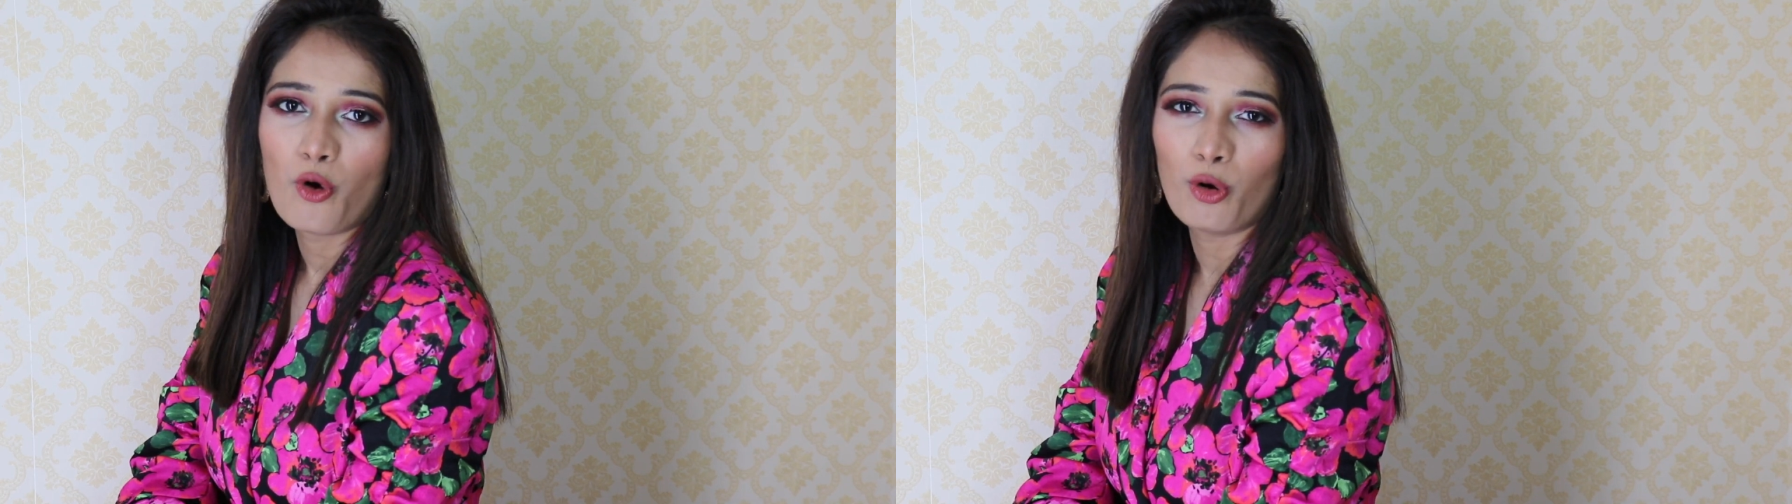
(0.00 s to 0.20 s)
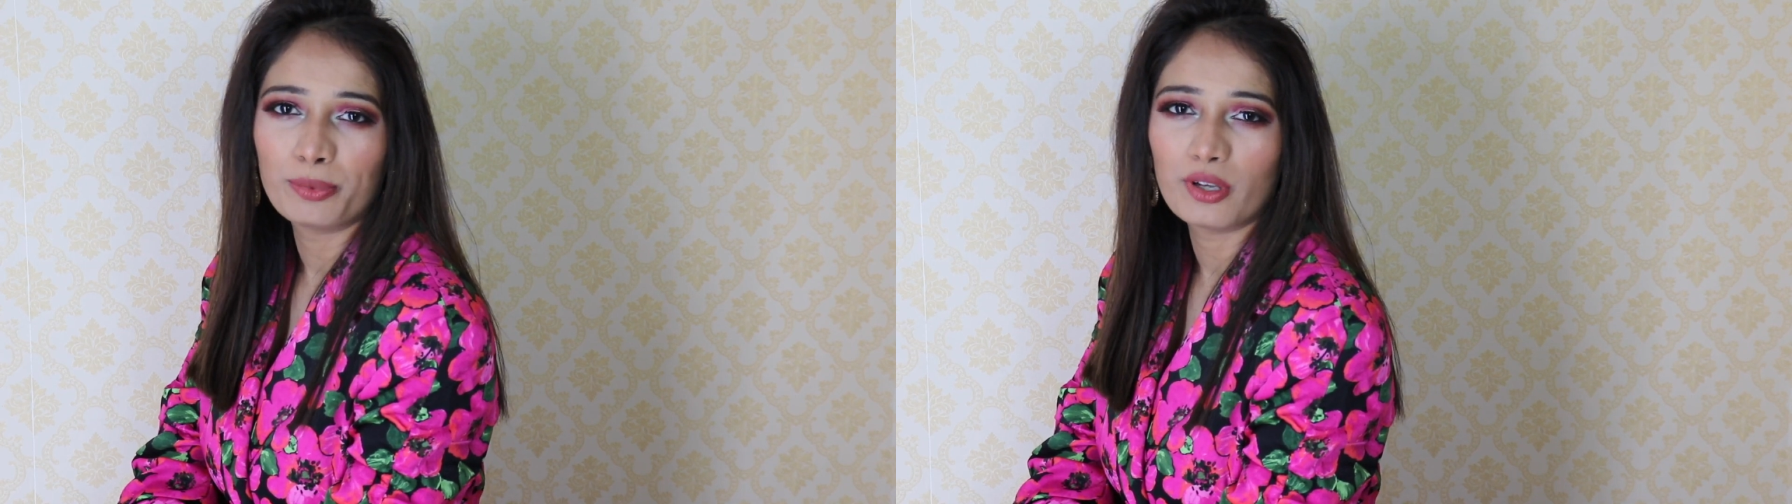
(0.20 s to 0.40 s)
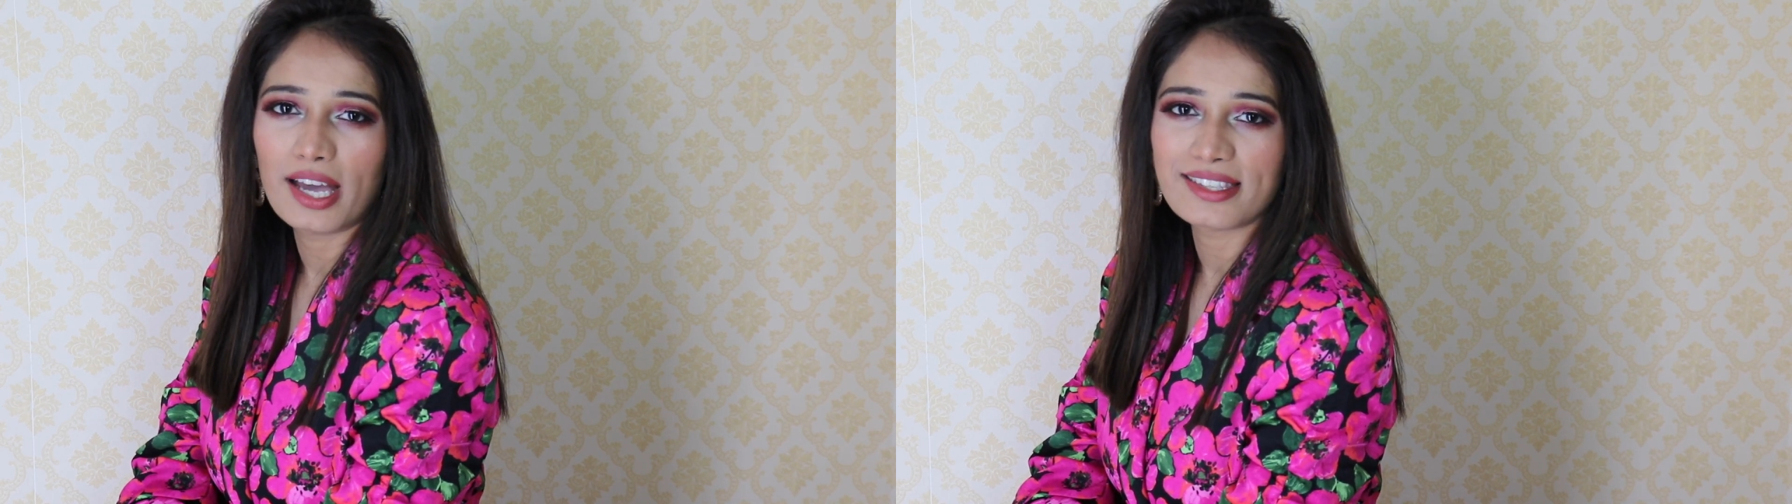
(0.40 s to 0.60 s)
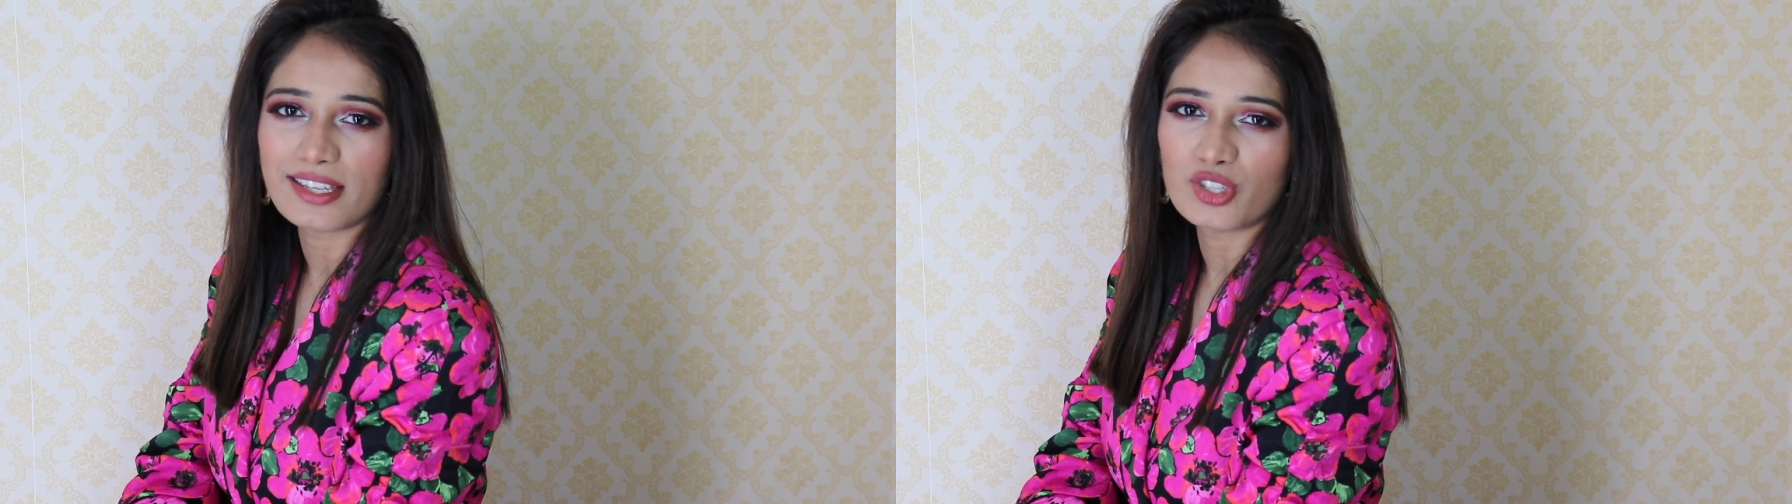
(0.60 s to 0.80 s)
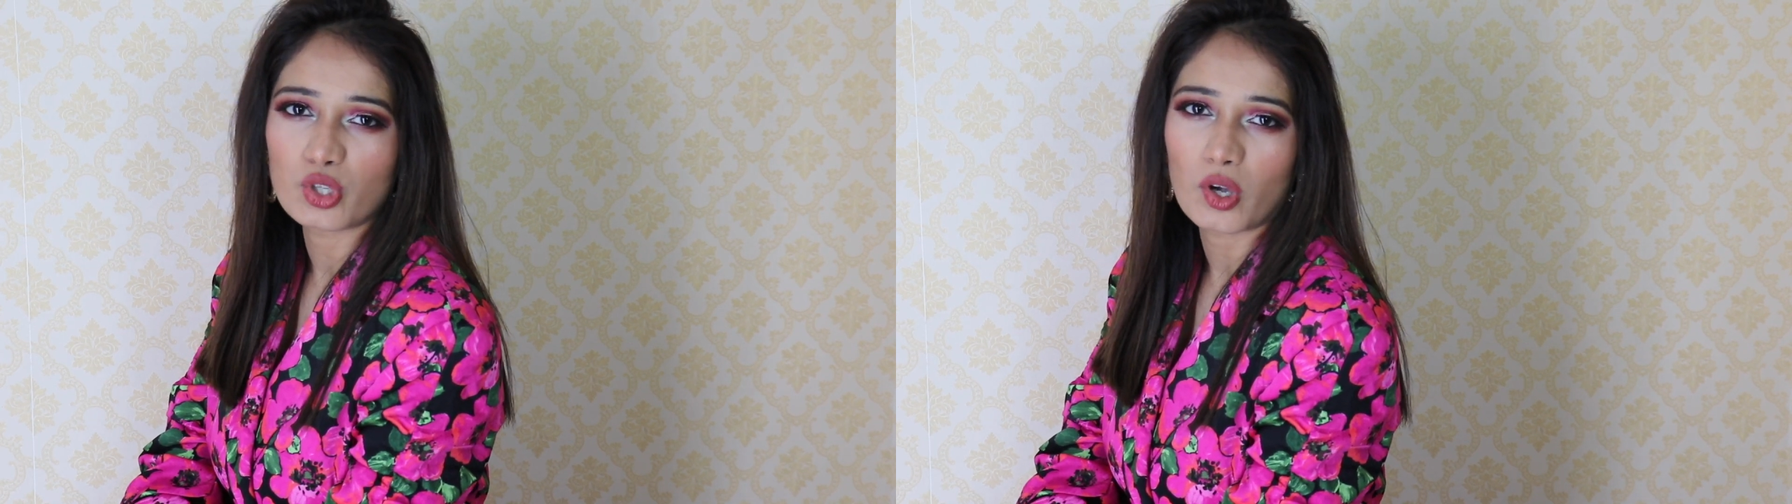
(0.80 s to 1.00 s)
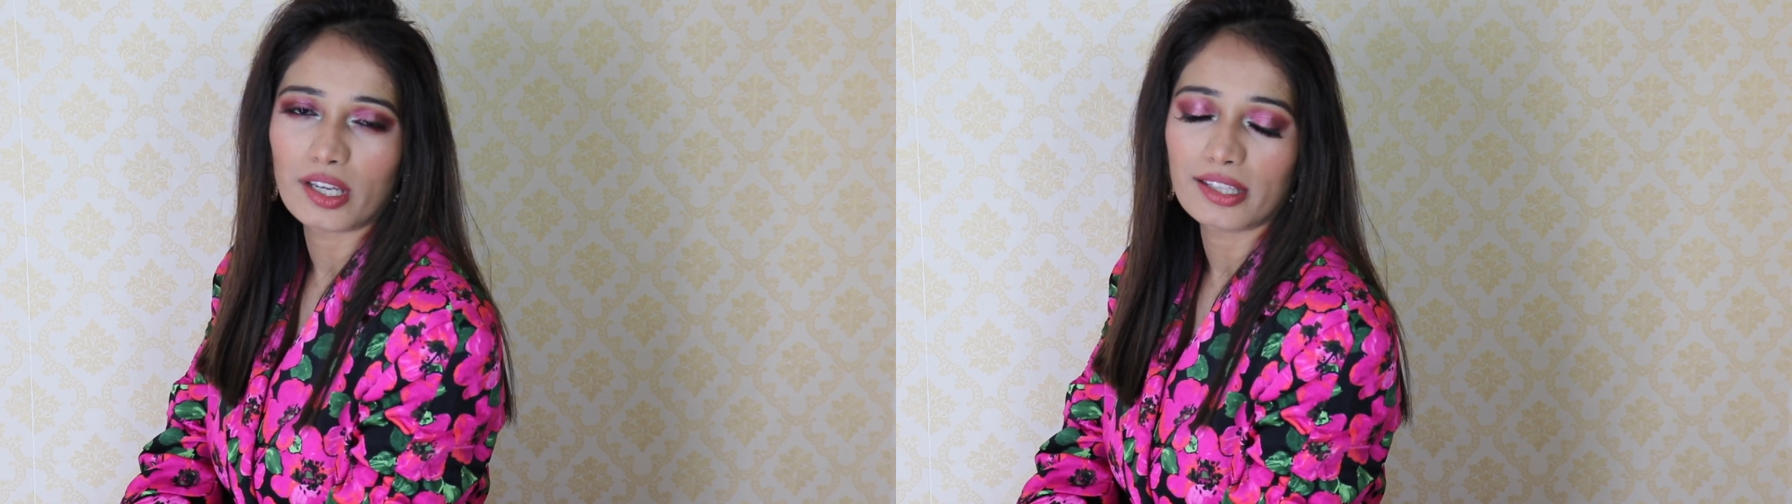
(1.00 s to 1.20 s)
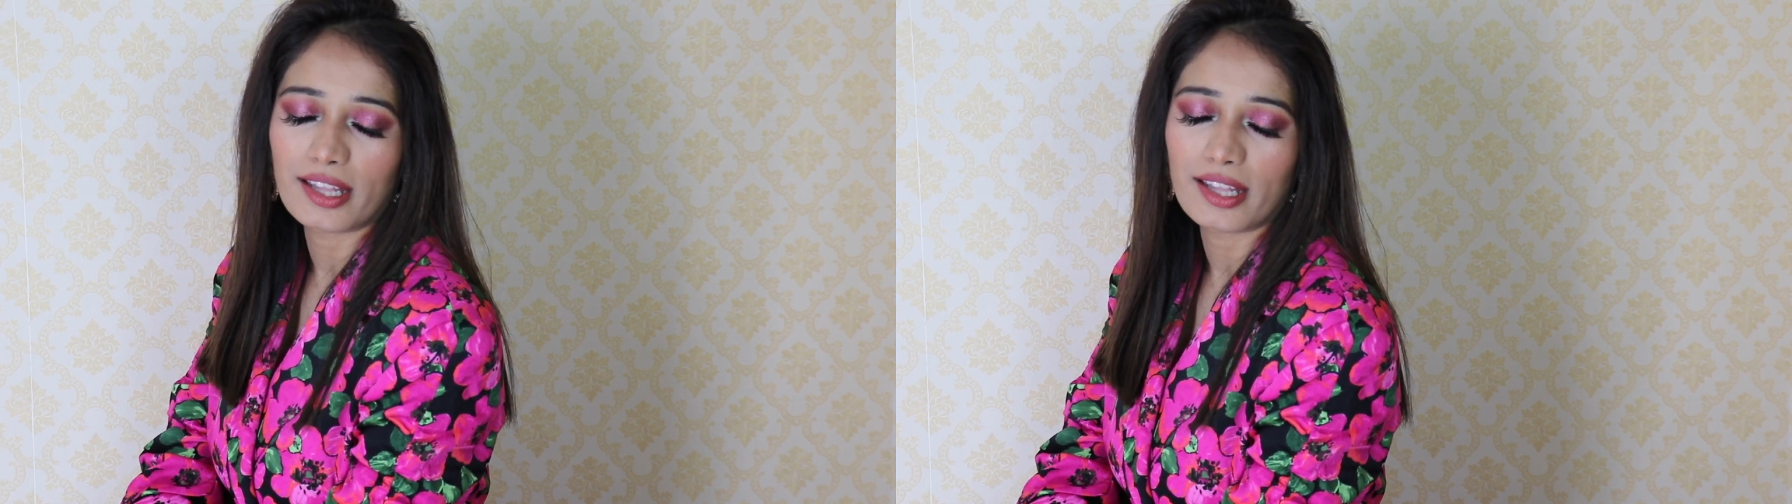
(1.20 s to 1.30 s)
Hope you guys enjoy.